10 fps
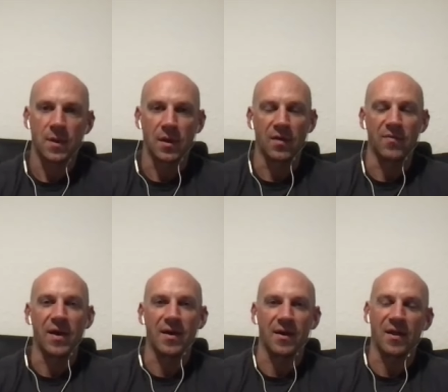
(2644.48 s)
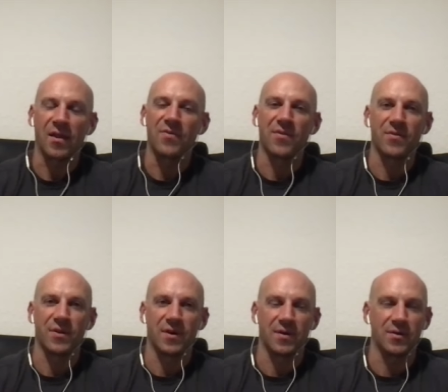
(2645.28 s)
I love yeah. that. And I love the,
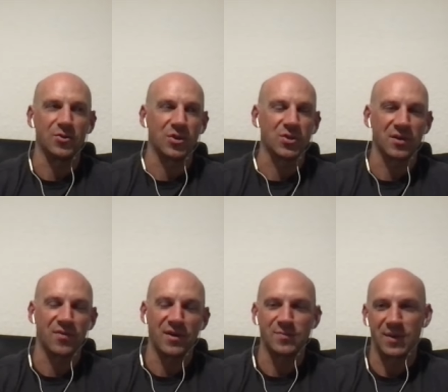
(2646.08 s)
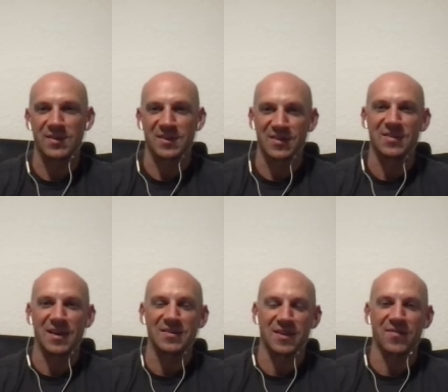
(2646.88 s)
the nutrition advice because it is
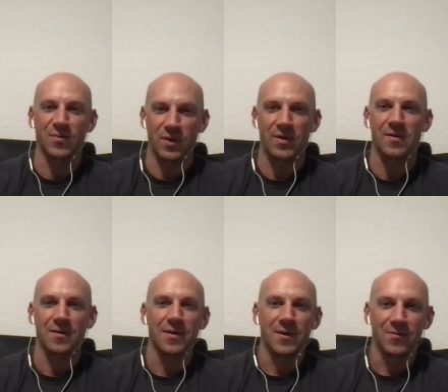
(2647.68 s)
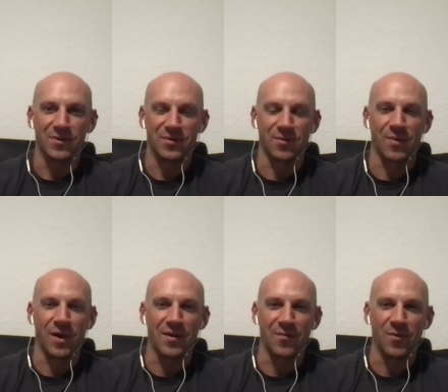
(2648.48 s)
Thanksgiving week. We should oh,
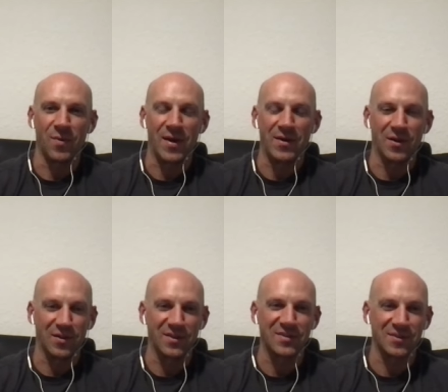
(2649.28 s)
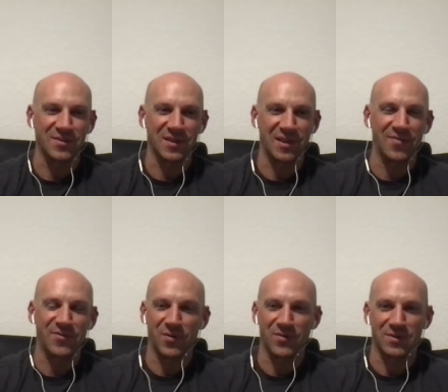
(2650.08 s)
remind, yeah. remind all our listeners that
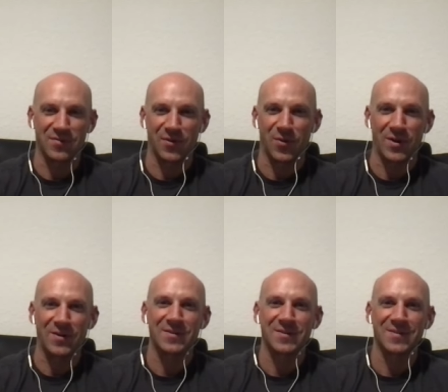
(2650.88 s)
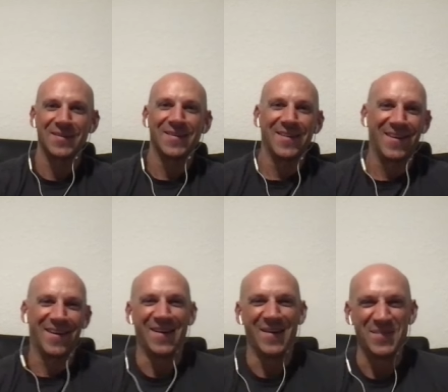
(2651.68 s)
leftovers are for quitters.
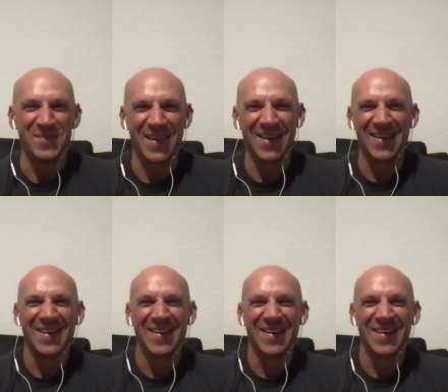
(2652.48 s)
Um, exactly. Um,